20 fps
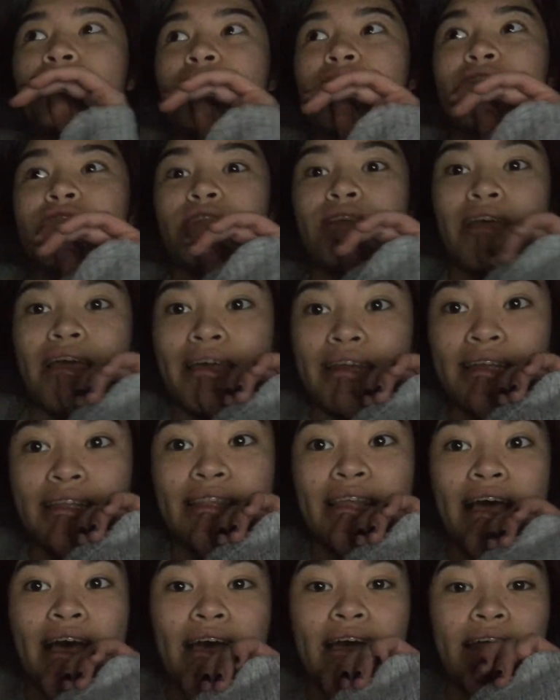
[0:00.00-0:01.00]
to edit
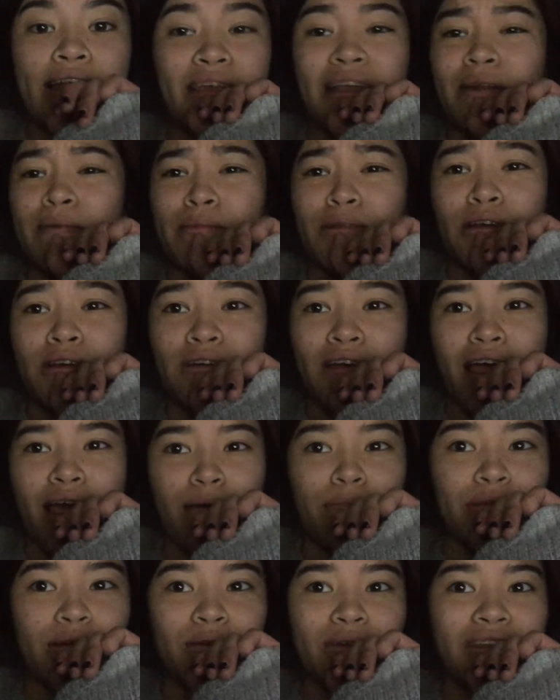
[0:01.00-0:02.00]
that, and I'm not
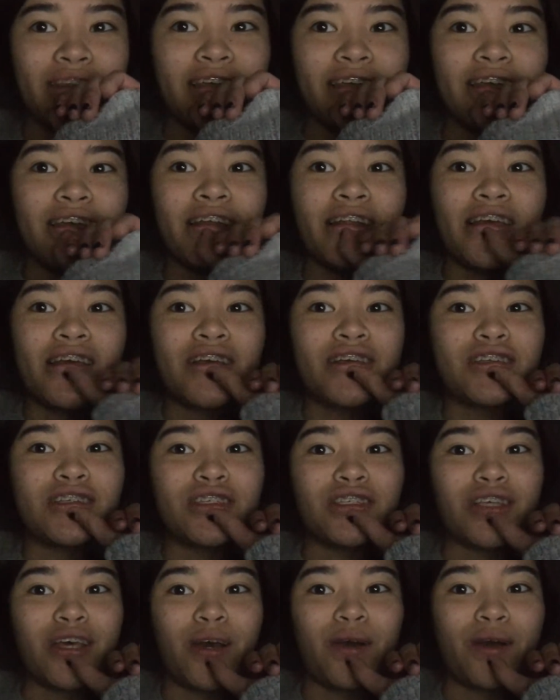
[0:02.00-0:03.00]
happy with it,
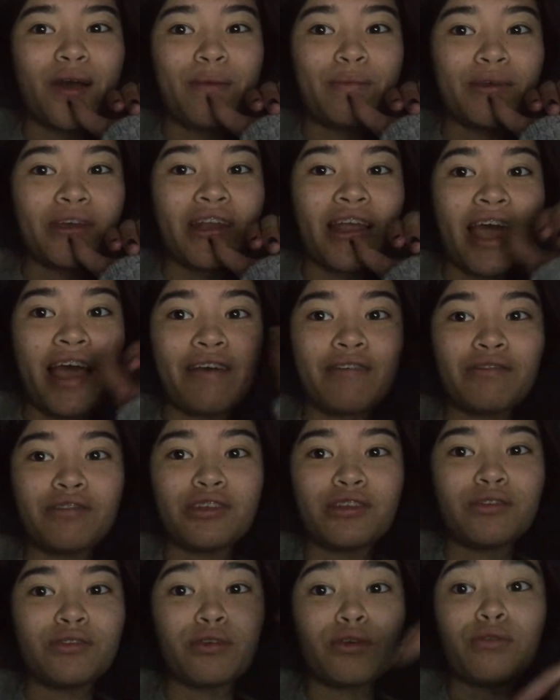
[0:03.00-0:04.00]
so I'm gonna have
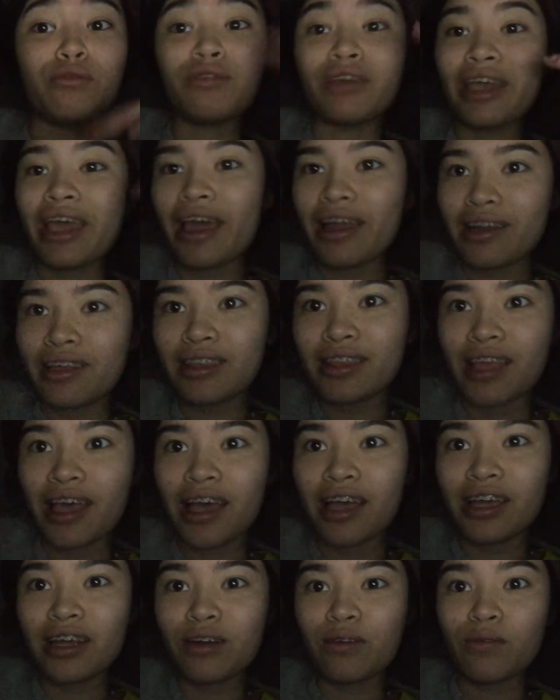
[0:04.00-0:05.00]
to re-edit
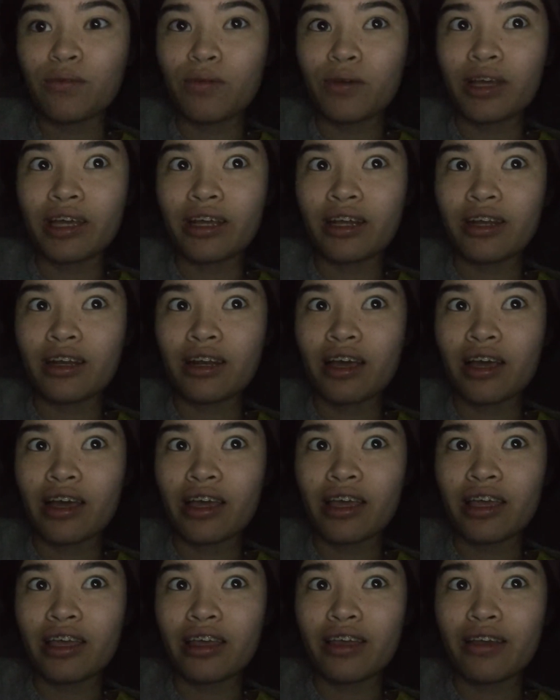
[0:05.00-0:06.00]
that when
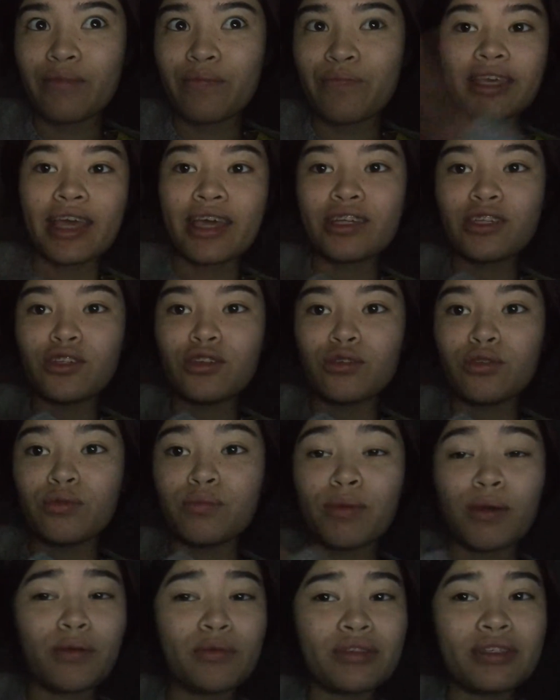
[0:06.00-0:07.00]
I get to
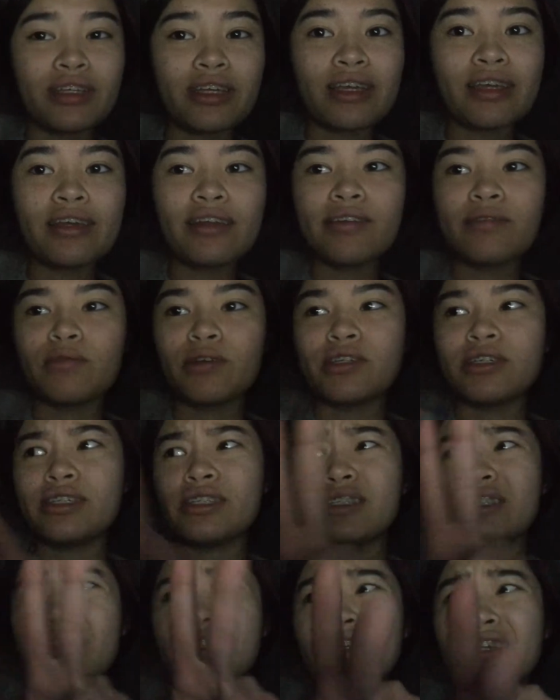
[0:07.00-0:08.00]
posting it, which
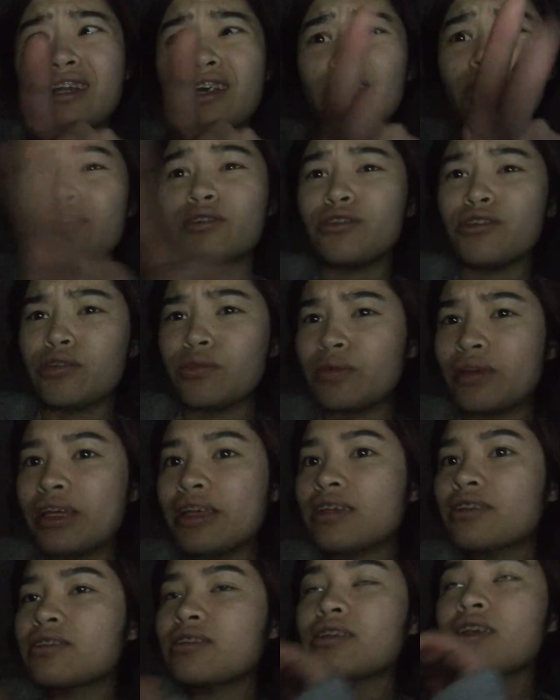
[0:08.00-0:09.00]
is in another 2
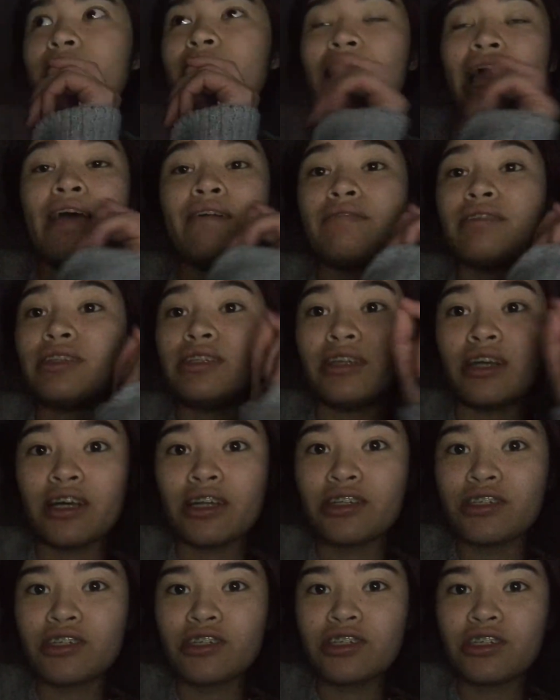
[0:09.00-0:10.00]
weeks. I haven't
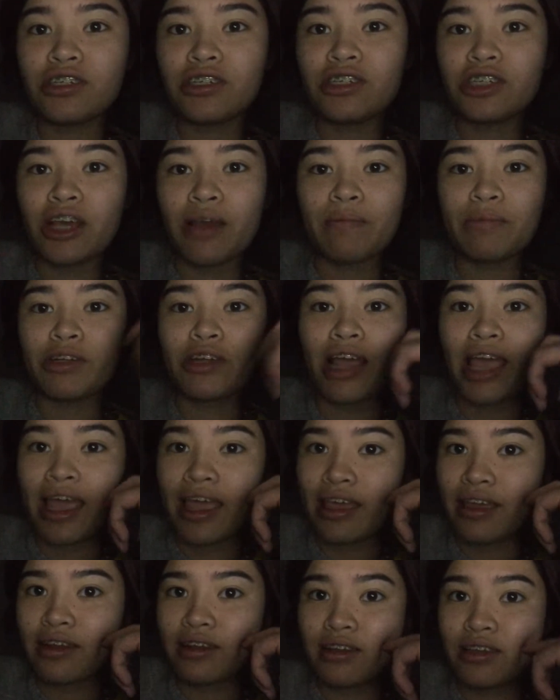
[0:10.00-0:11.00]
touched chapter
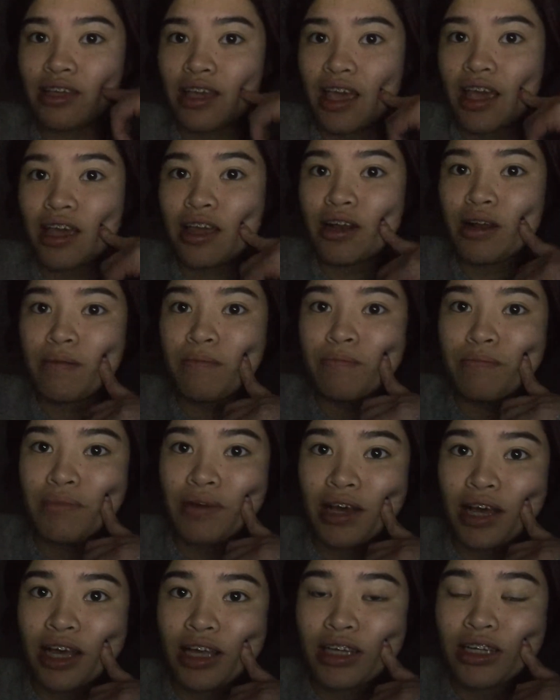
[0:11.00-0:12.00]
8 yet,
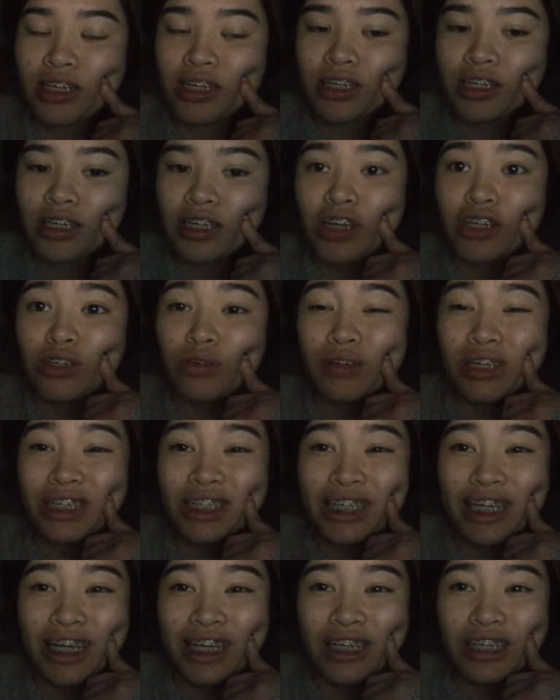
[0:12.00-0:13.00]
but I do
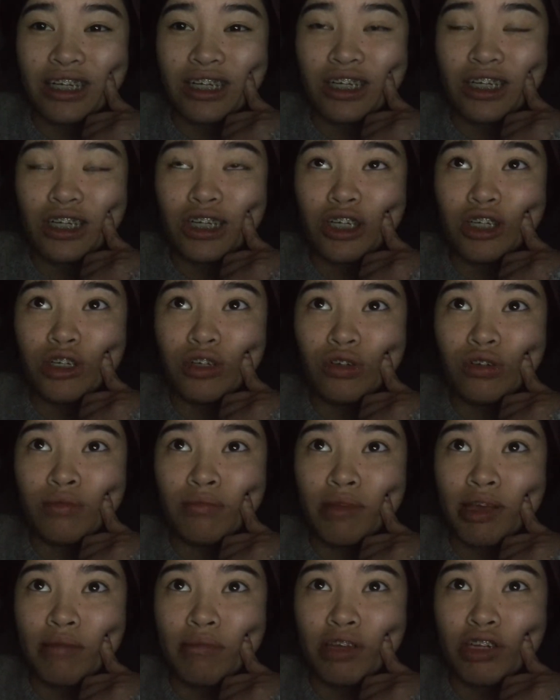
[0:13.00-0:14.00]
intend to,
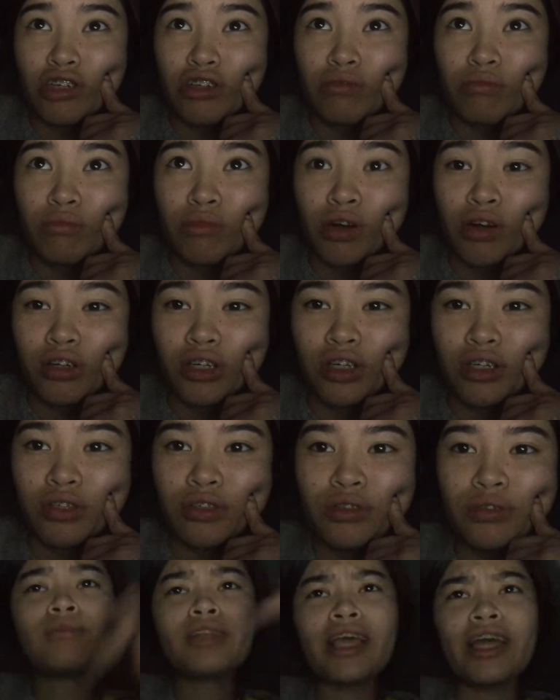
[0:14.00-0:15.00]
maybe
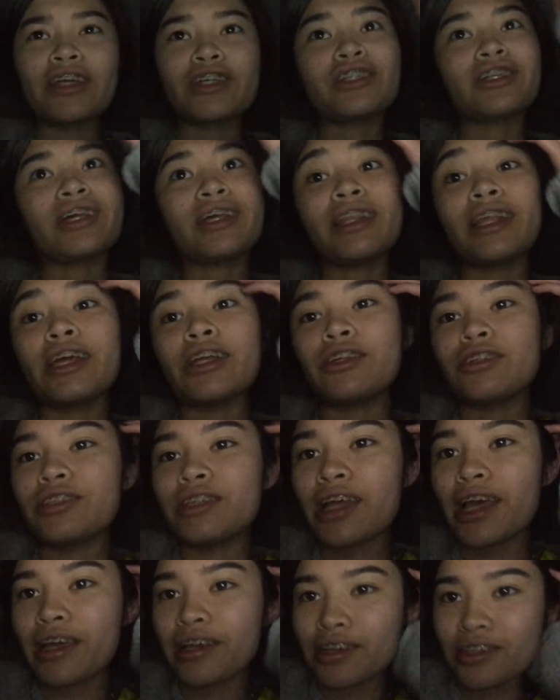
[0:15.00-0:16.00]
tomorrow, actually later
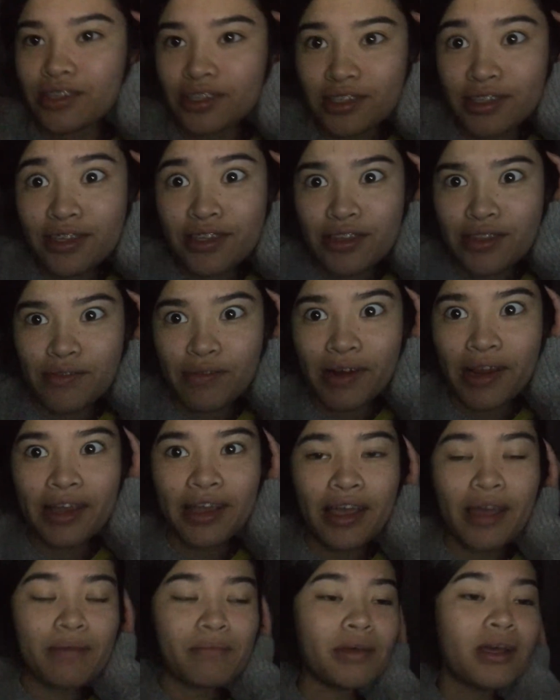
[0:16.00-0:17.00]
today because it's
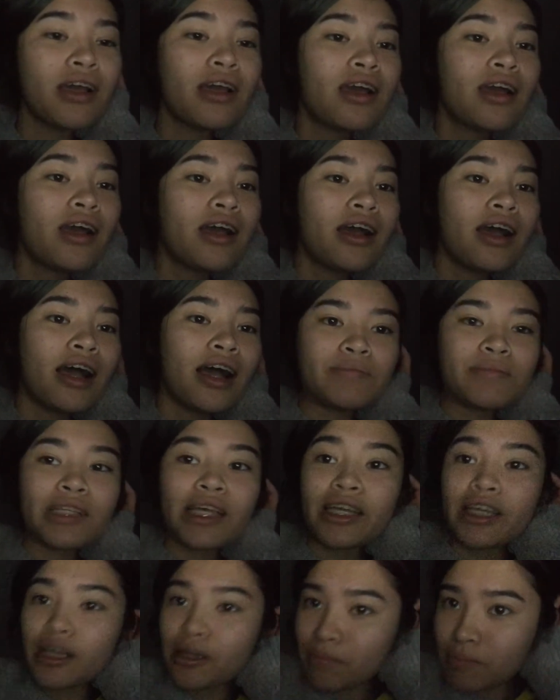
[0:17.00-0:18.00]
3 a.m.
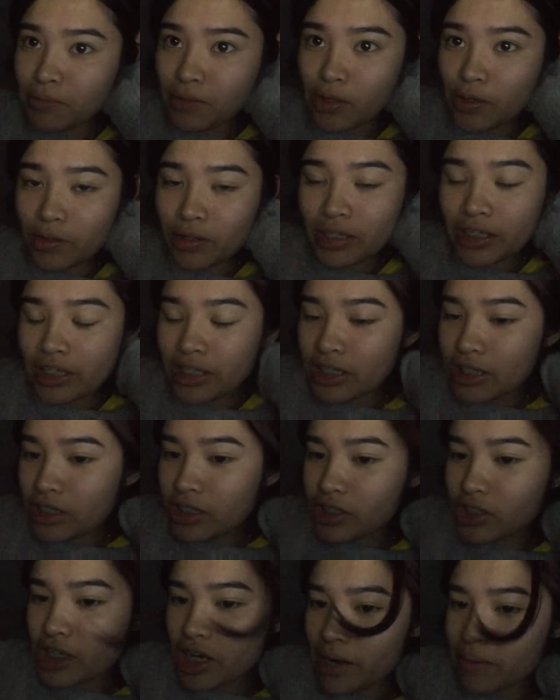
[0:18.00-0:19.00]
I
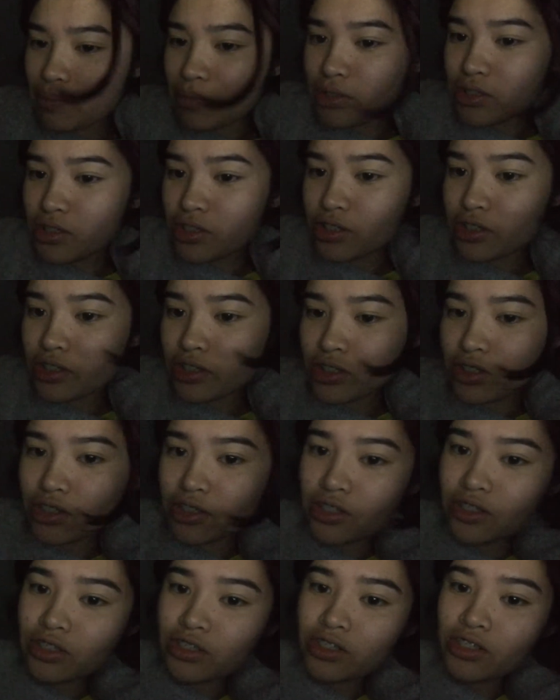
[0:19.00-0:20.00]
uploaded
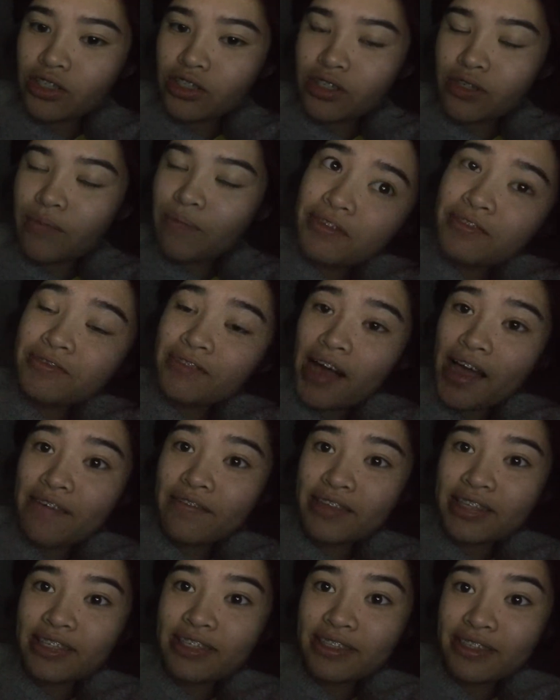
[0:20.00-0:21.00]
chapters 5
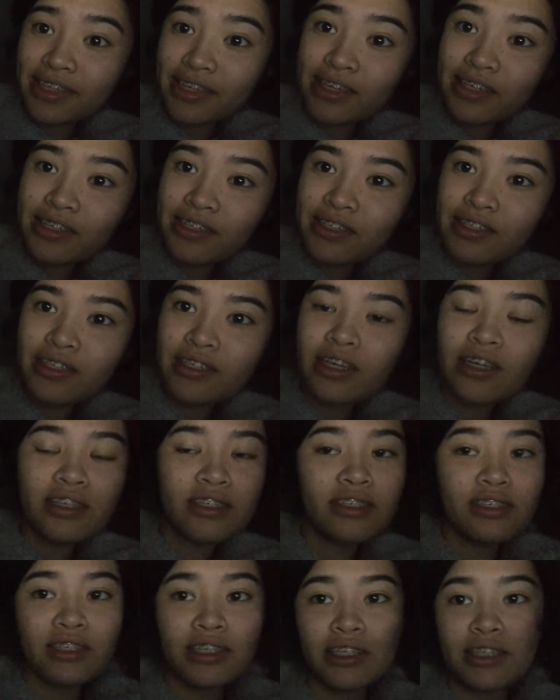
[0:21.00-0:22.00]
and 6
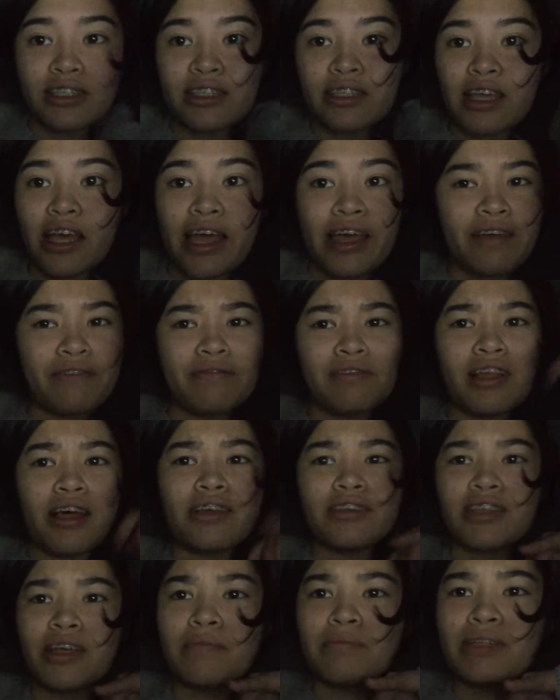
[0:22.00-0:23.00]
since I have
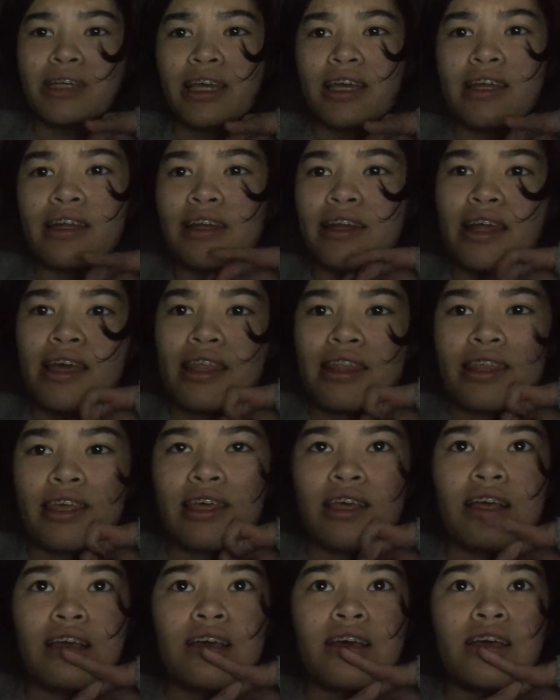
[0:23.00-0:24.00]
last updated, I
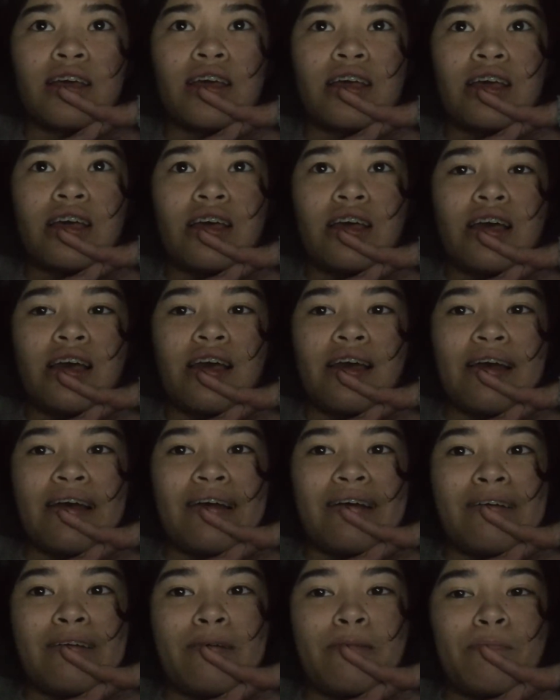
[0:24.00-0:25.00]
think.
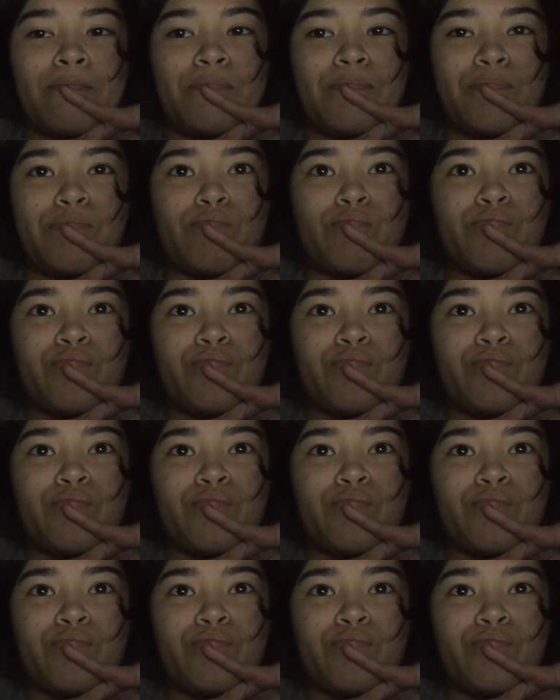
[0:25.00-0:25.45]
Oh